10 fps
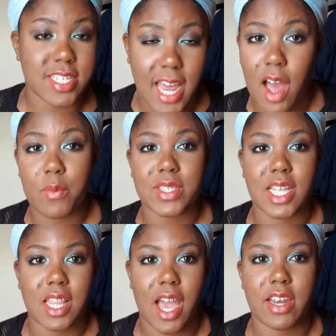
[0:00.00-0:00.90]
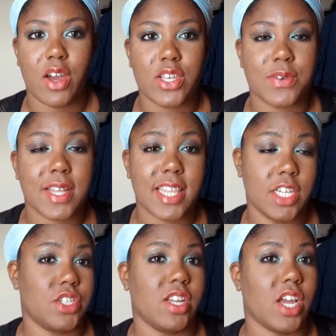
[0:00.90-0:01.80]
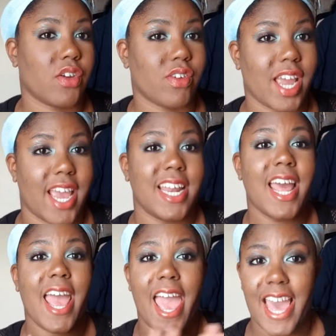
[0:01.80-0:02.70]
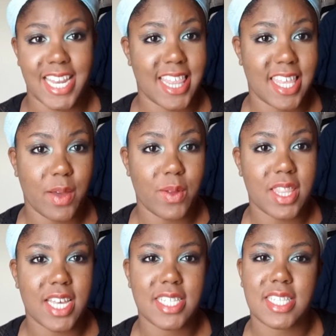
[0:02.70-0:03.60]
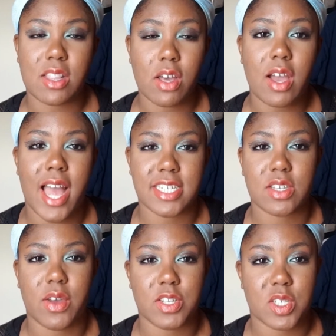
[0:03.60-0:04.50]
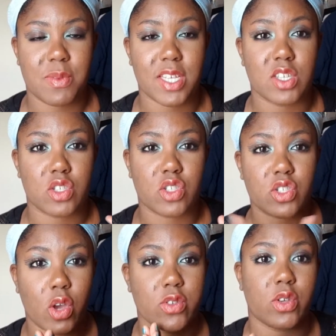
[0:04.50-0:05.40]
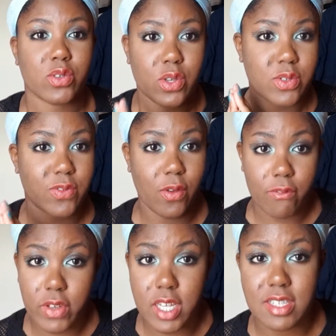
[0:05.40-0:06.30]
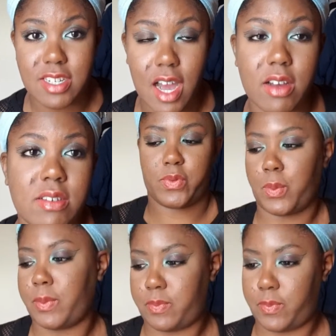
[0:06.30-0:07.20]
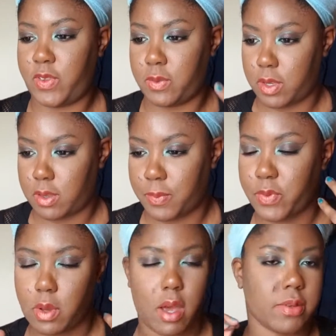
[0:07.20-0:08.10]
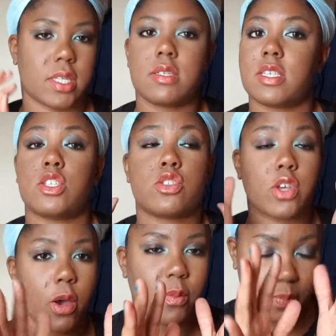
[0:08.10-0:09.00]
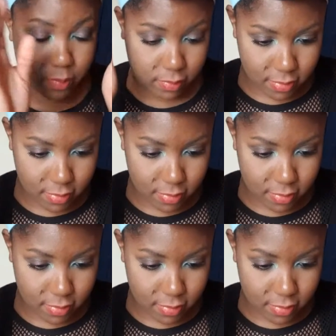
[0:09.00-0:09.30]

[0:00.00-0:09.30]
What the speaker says: to town with the liner. You can literally create anything with this look, and so it just makes it so versatile. So